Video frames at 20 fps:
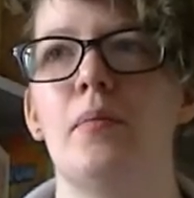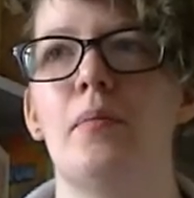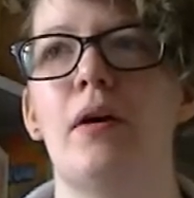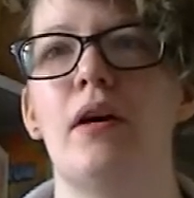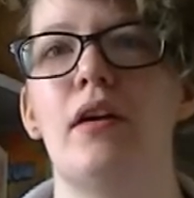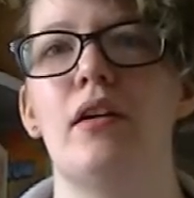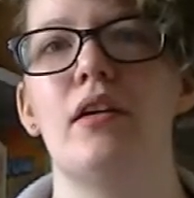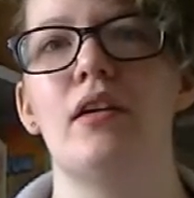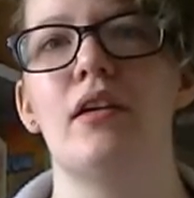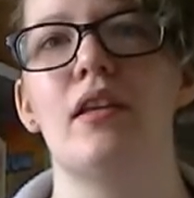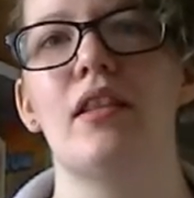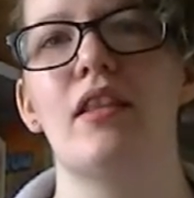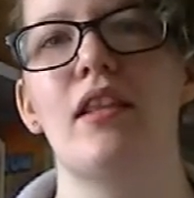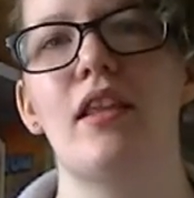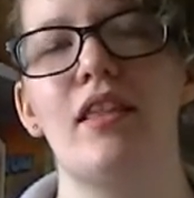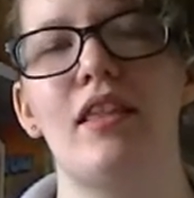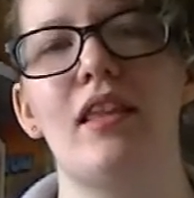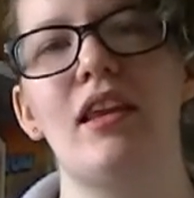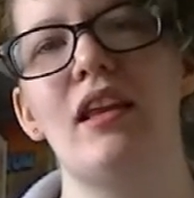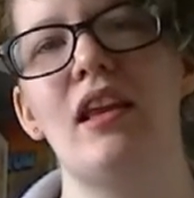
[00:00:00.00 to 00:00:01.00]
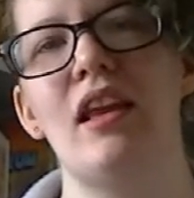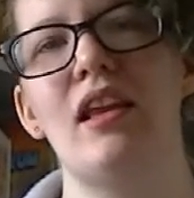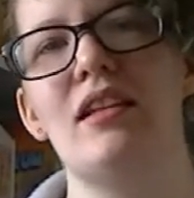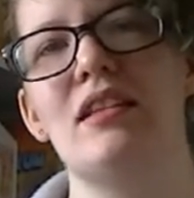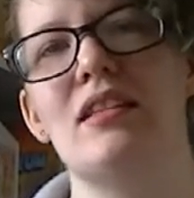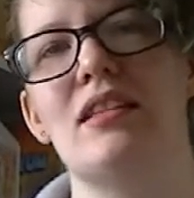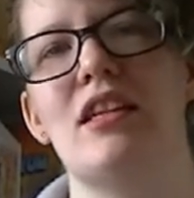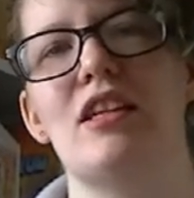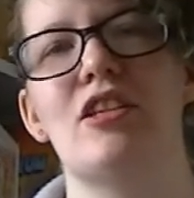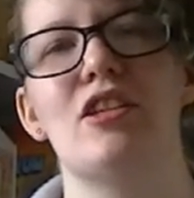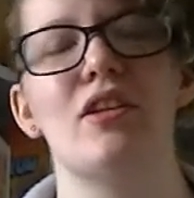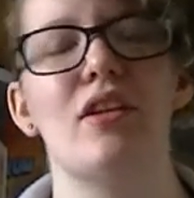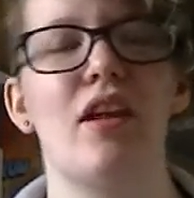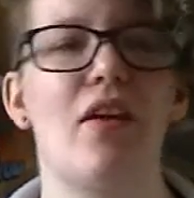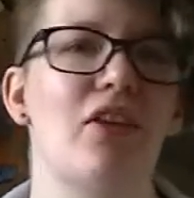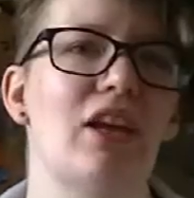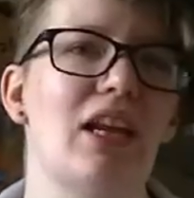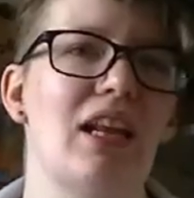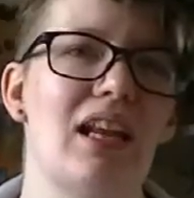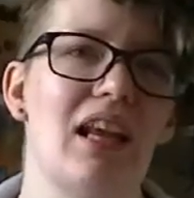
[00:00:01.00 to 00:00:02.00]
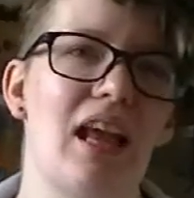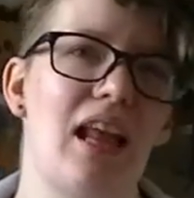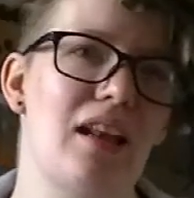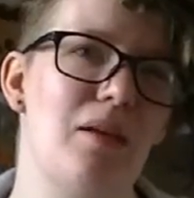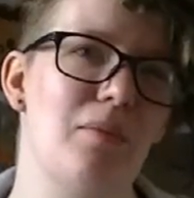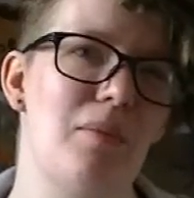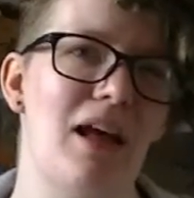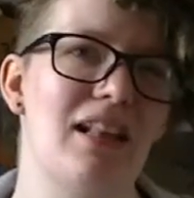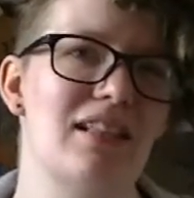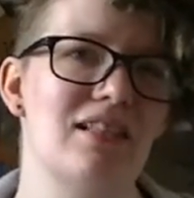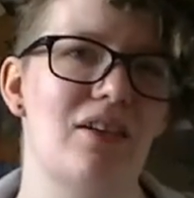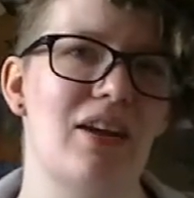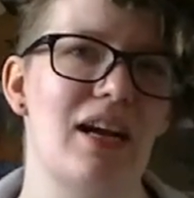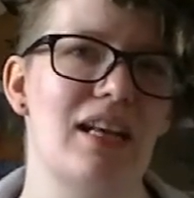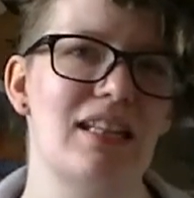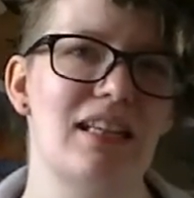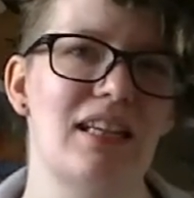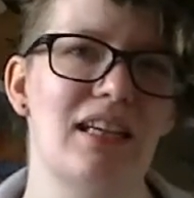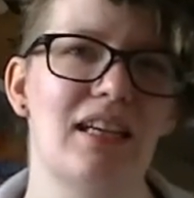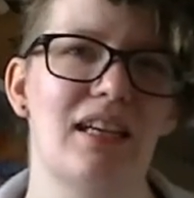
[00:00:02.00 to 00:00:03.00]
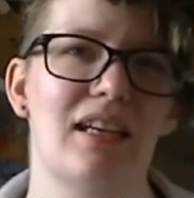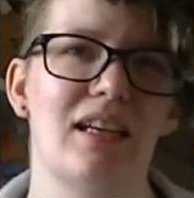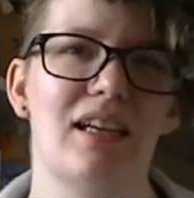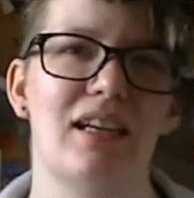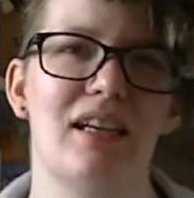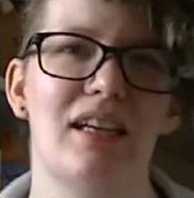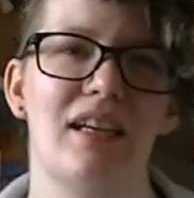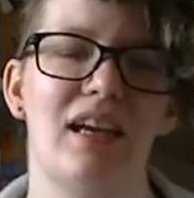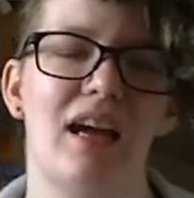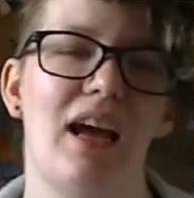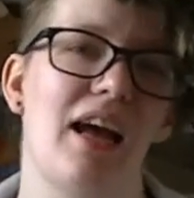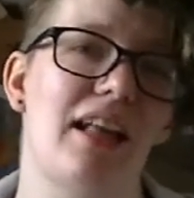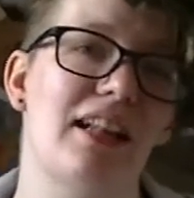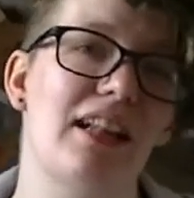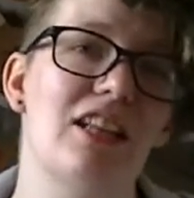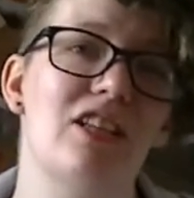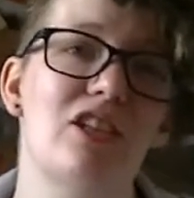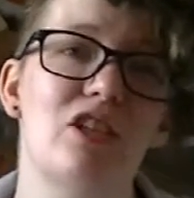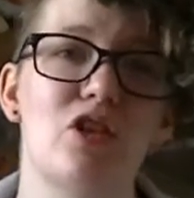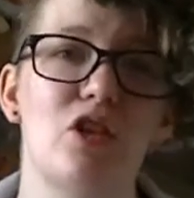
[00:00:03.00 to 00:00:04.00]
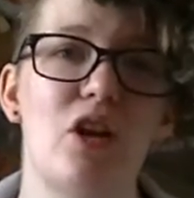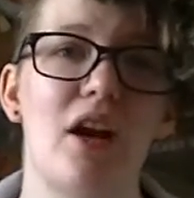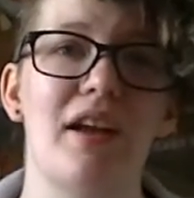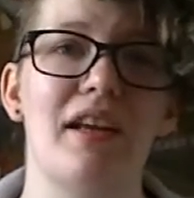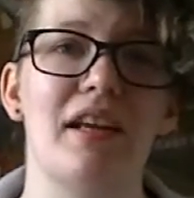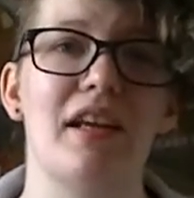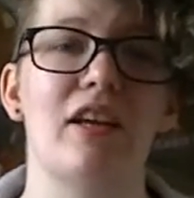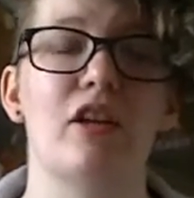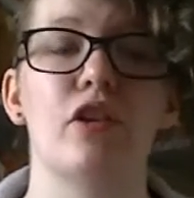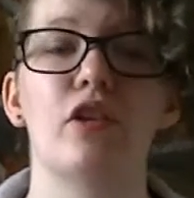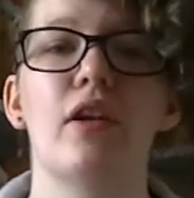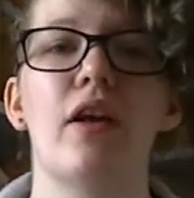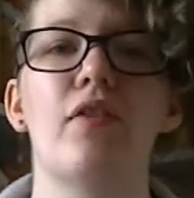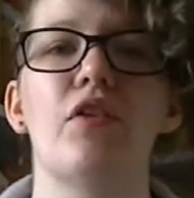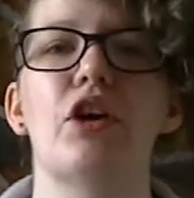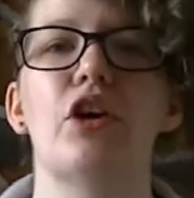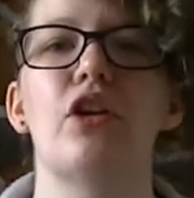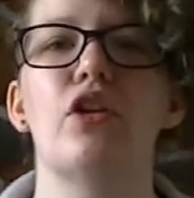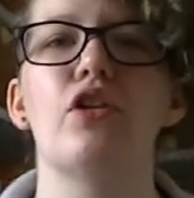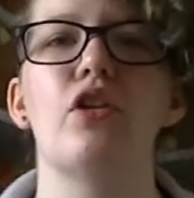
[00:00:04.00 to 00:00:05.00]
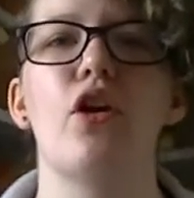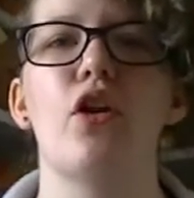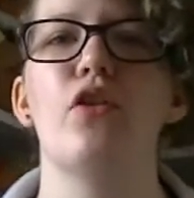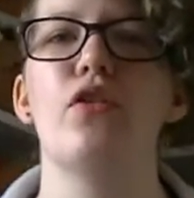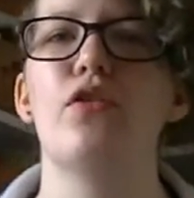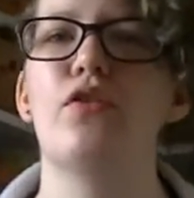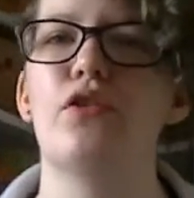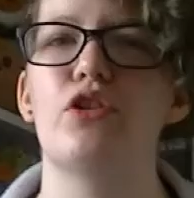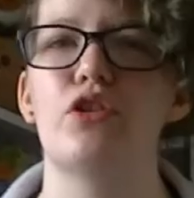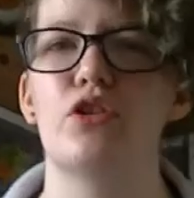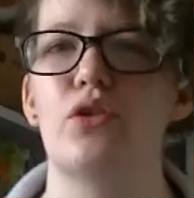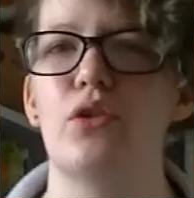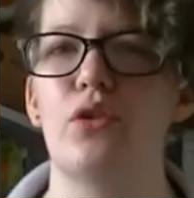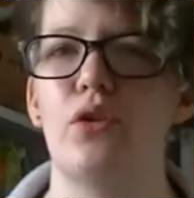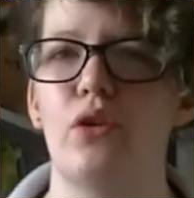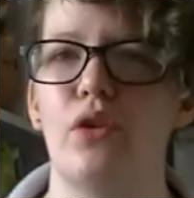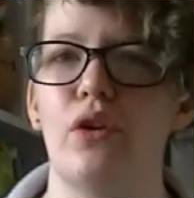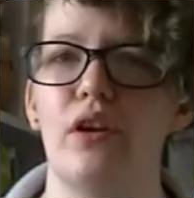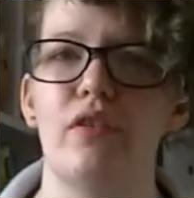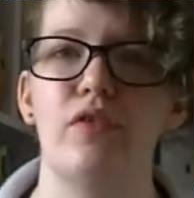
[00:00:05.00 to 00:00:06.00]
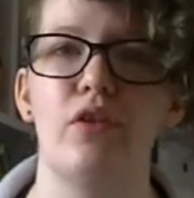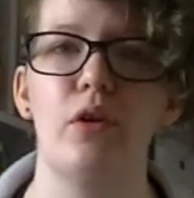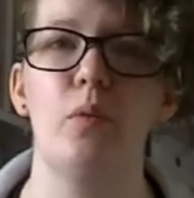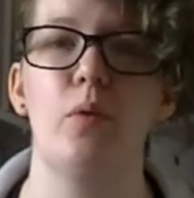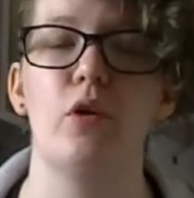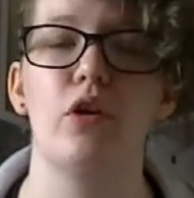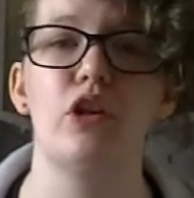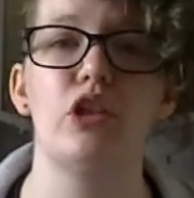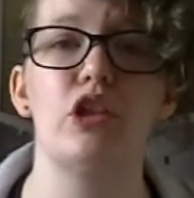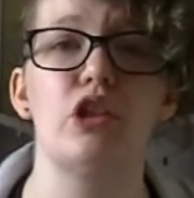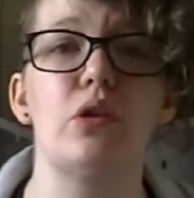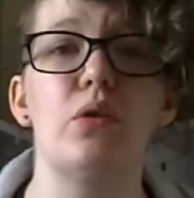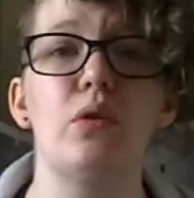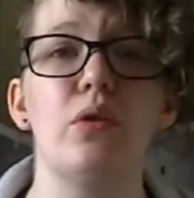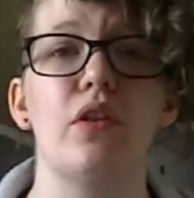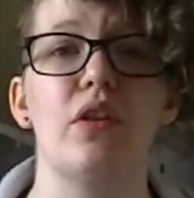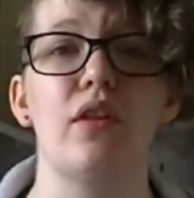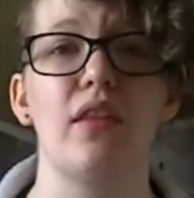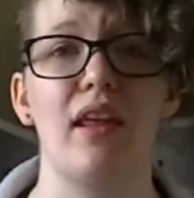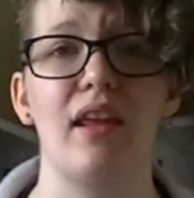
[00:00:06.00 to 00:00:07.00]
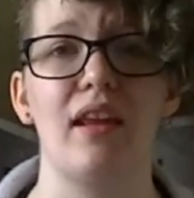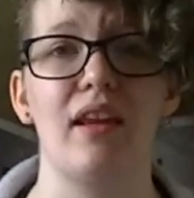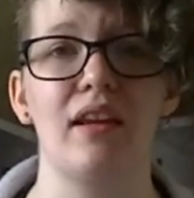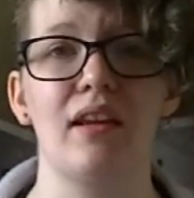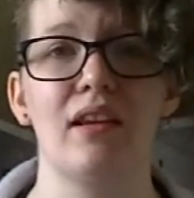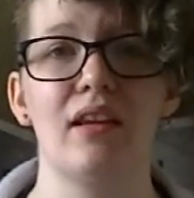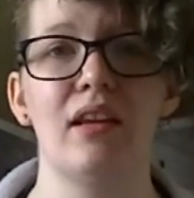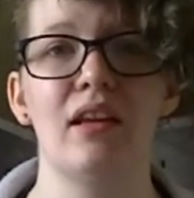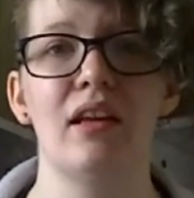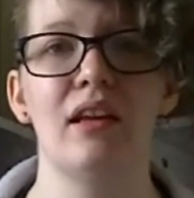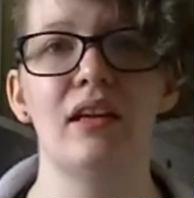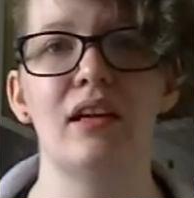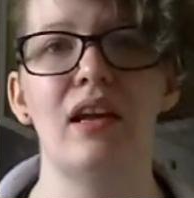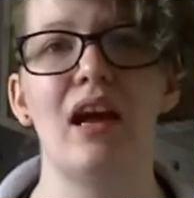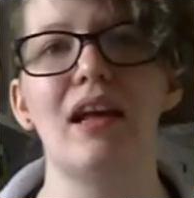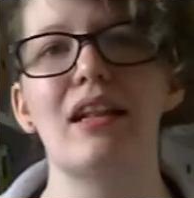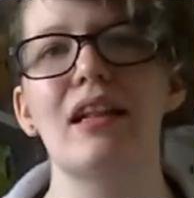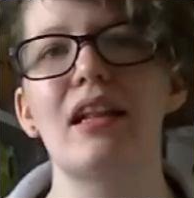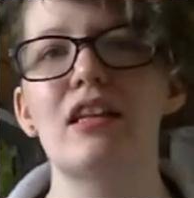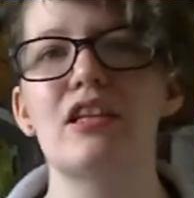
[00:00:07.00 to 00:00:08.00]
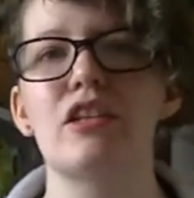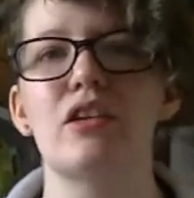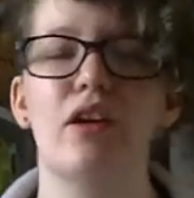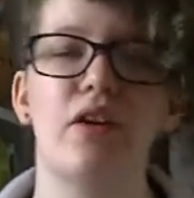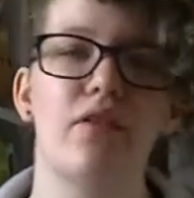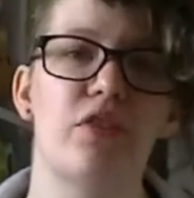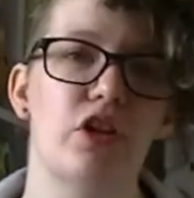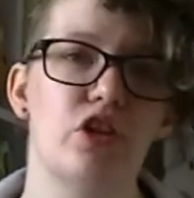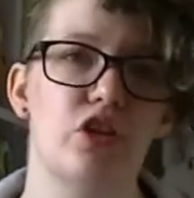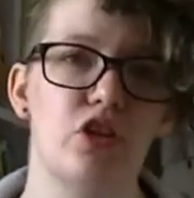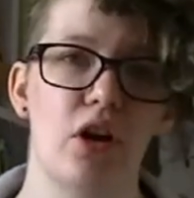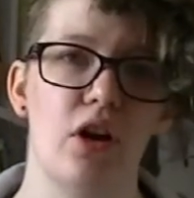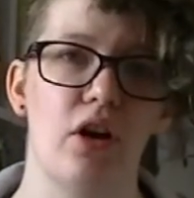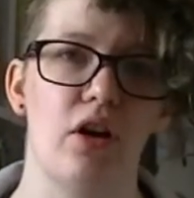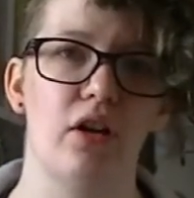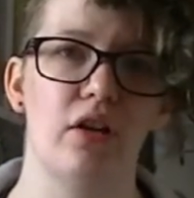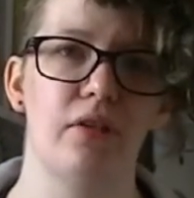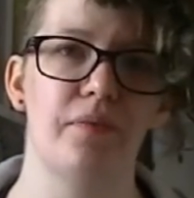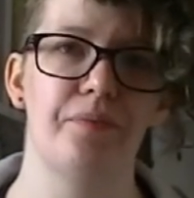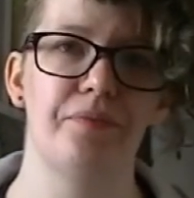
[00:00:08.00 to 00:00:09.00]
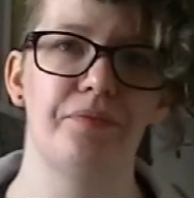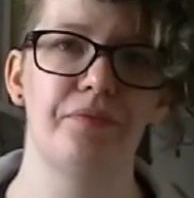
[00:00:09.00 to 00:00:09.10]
But the thing is, is you're never going to get any better at it unless you try it. You're never going to know for sure if you want to do the thing unless you give it a shot.